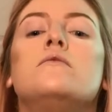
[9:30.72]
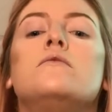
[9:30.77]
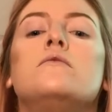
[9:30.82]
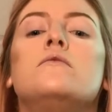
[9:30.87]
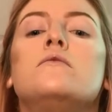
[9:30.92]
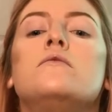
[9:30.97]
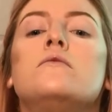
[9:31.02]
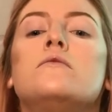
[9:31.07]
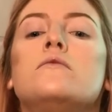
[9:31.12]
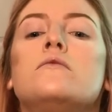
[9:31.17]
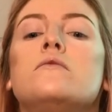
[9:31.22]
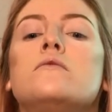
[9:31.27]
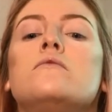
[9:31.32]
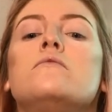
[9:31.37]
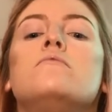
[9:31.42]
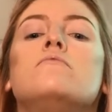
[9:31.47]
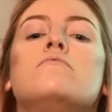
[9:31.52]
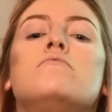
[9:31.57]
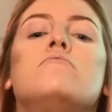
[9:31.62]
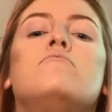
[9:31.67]

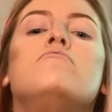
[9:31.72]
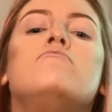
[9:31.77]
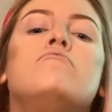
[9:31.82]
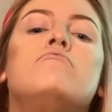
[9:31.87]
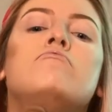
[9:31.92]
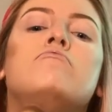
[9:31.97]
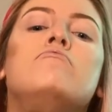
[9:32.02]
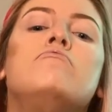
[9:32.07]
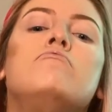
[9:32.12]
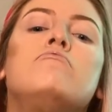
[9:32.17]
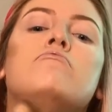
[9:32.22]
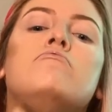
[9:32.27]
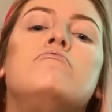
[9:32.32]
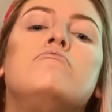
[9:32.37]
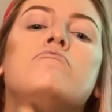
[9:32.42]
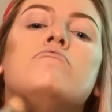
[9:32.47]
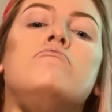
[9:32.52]
Nobody speaks.